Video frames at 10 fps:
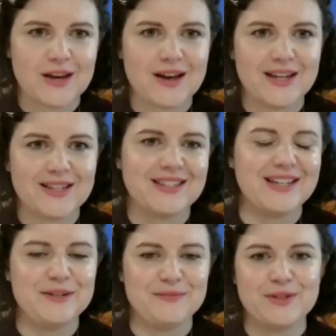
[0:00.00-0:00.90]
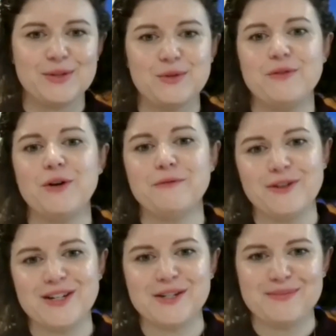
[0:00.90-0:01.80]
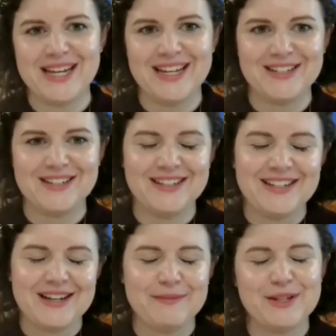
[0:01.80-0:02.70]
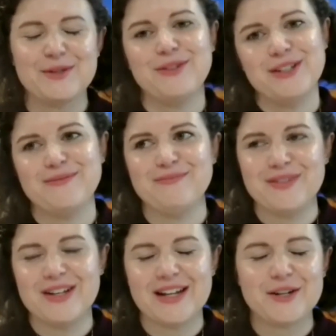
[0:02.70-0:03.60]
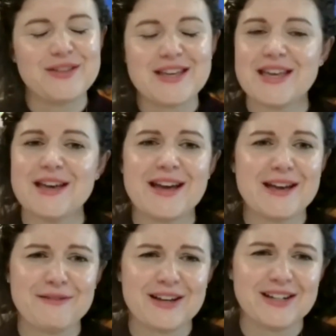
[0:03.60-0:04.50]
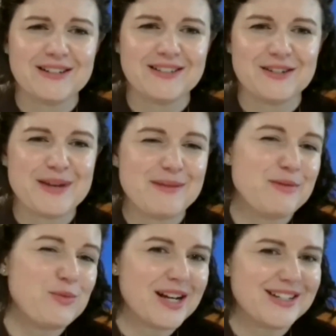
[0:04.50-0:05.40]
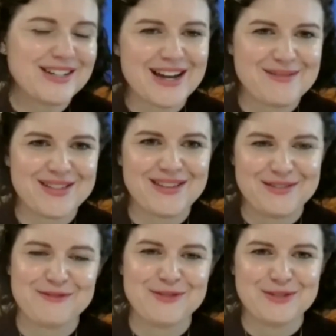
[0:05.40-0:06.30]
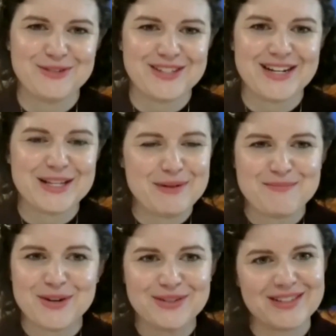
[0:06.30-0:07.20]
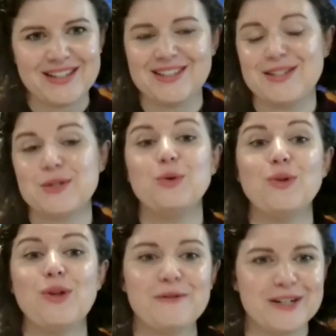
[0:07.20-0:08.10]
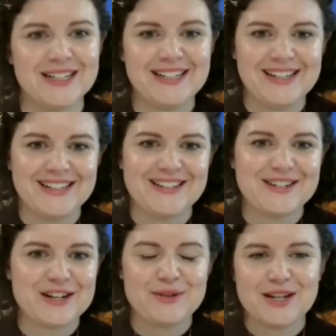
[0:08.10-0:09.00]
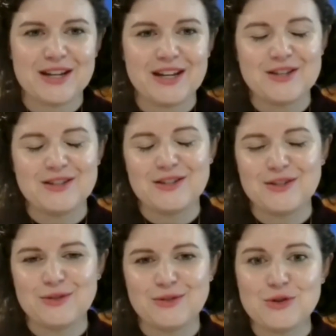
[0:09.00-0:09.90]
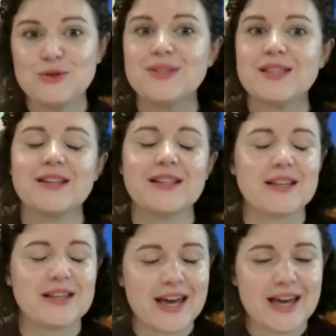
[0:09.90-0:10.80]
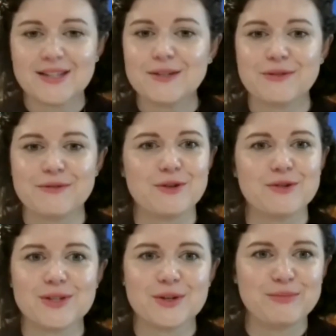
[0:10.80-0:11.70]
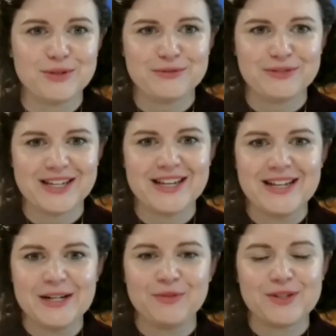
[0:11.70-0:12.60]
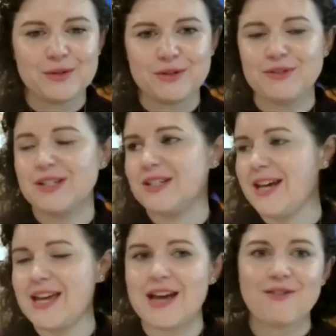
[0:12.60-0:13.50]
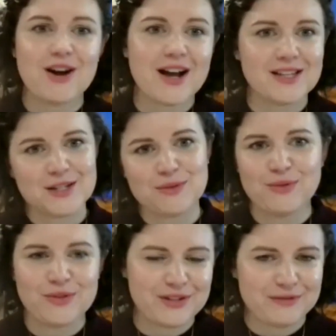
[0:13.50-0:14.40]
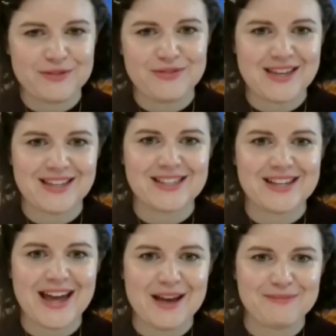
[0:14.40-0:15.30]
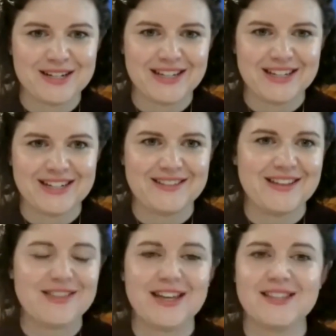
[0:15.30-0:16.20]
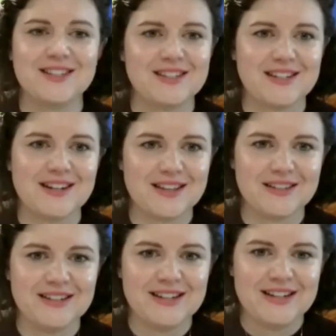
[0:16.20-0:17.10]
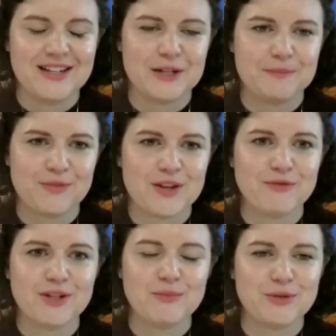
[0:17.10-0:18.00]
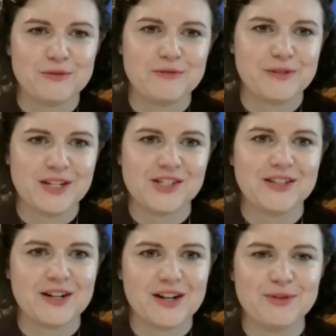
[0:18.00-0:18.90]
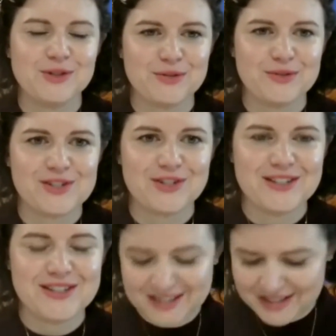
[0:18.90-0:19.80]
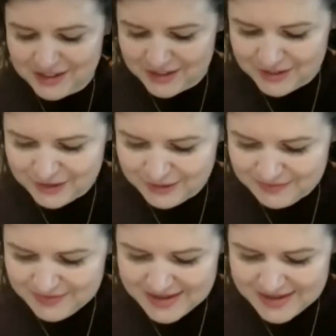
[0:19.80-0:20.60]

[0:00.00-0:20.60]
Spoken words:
eyes for sort of offer and demand. And I mean, it's not really, I don't think or maybe one time I think the frog looks at us, but mostly it's just all offer, and you use the gaze of the frog so beautifully to sort of to take our eyes to all the different things that are happening. And I think that's just another, a really beautiful feature that I would draw the students' attention to